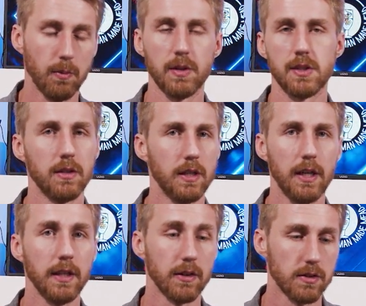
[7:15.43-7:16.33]
It wasn't
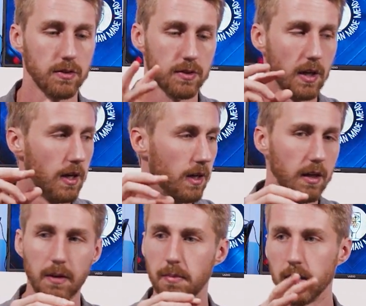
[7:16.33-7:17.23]
anything else. It was
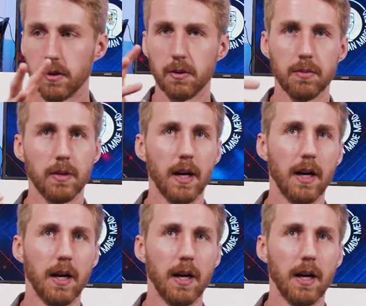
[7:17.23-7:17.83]
my little